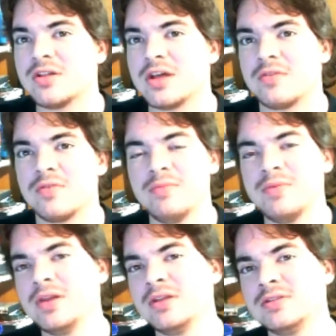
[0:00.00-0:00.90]
Like,
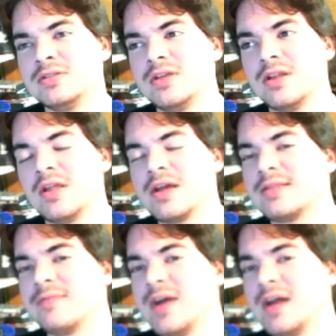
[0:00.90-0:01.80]
Greenpeace didn't
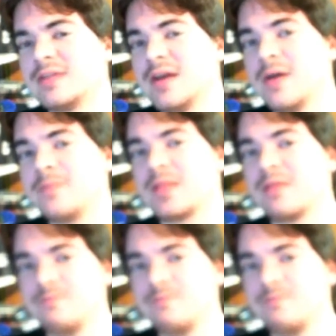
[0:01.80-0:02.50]
like the fact that